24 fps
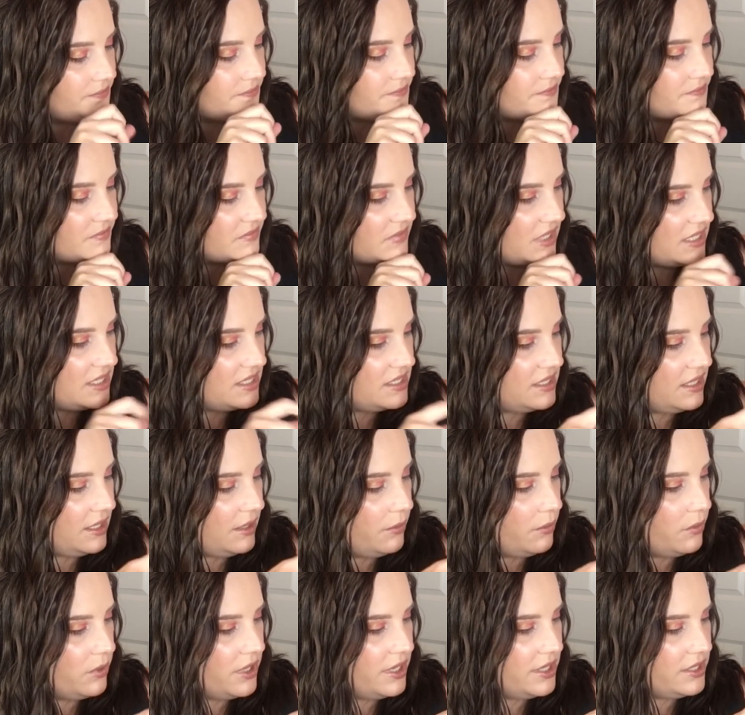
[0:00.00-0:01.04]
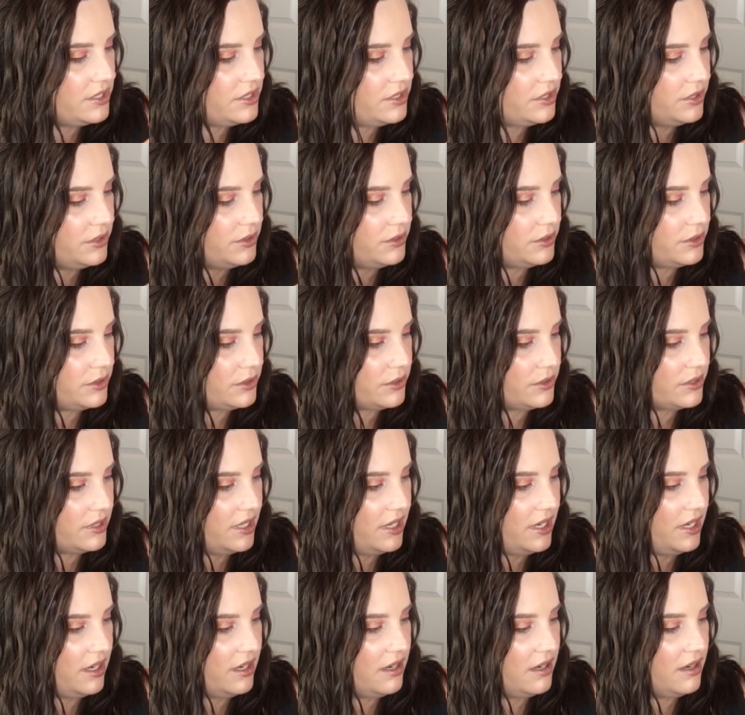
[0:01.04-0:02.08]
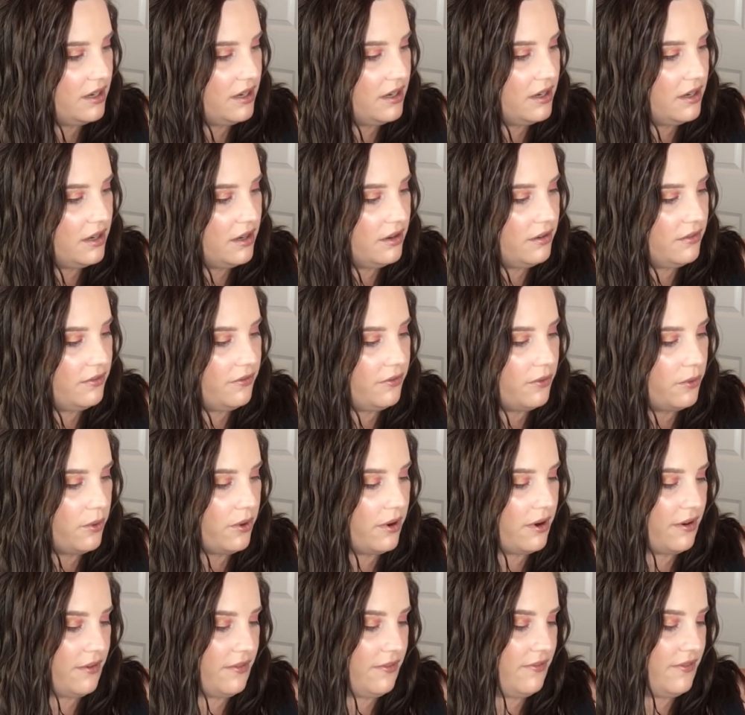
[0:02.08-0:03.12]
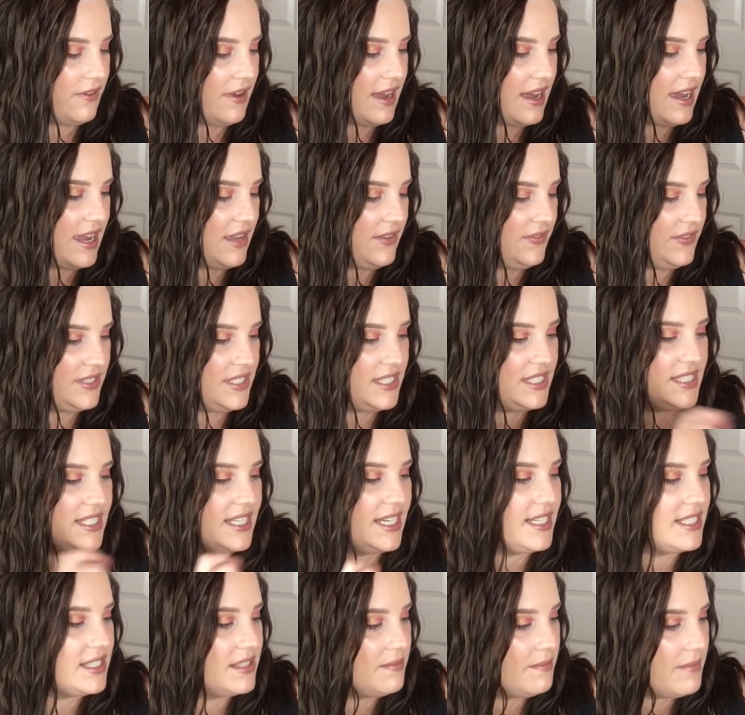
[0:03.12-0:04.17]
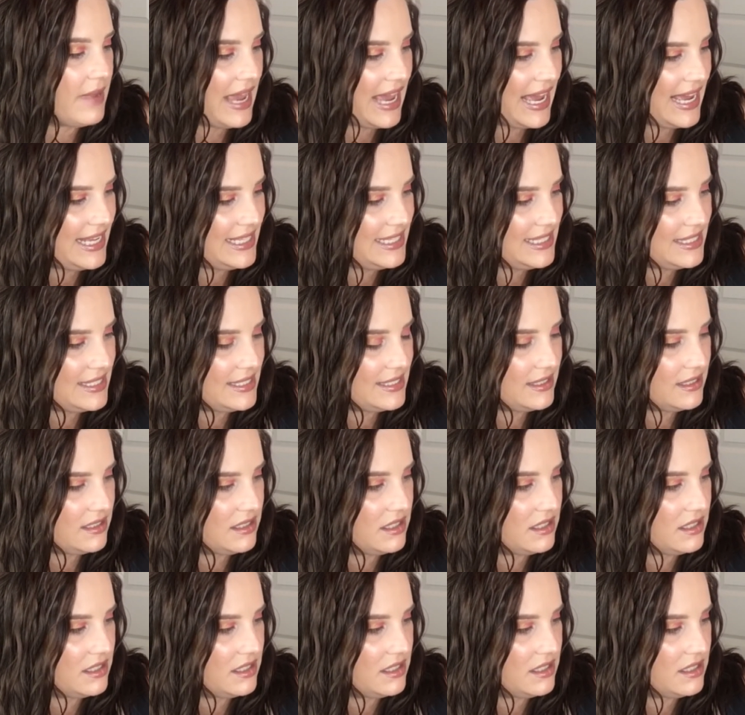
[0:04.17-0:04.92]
let's see, 1, 2, 3, 4, 5, 6 mattes.